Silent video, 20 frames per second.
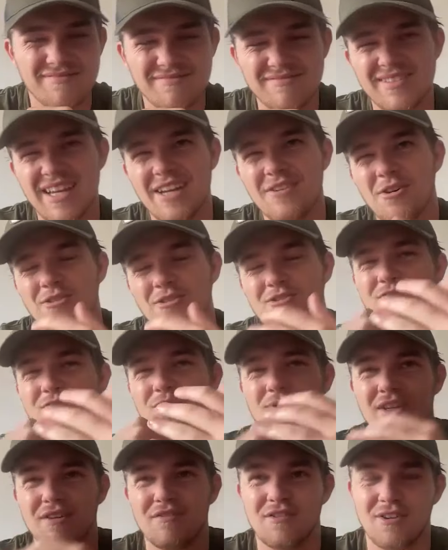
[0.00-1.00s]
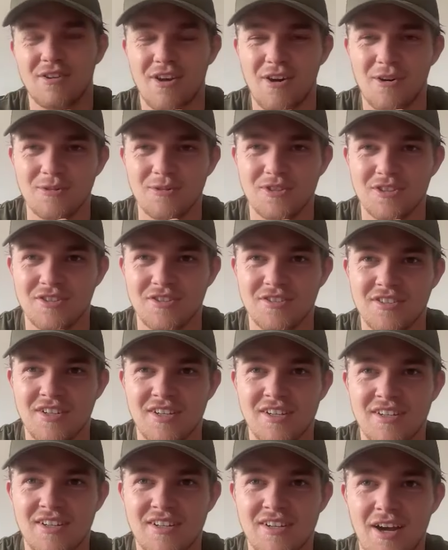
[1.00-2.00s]
they're not two different cultures.
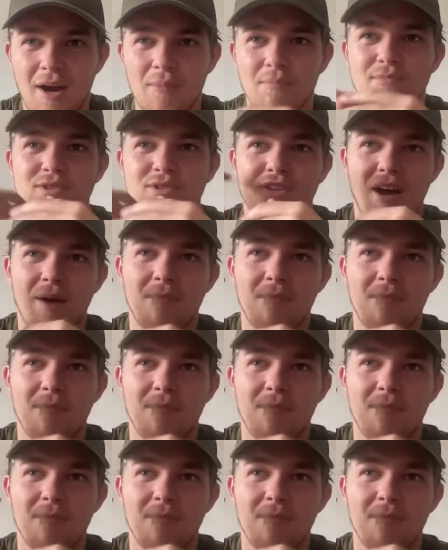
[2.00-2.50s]
I'm, That's a I,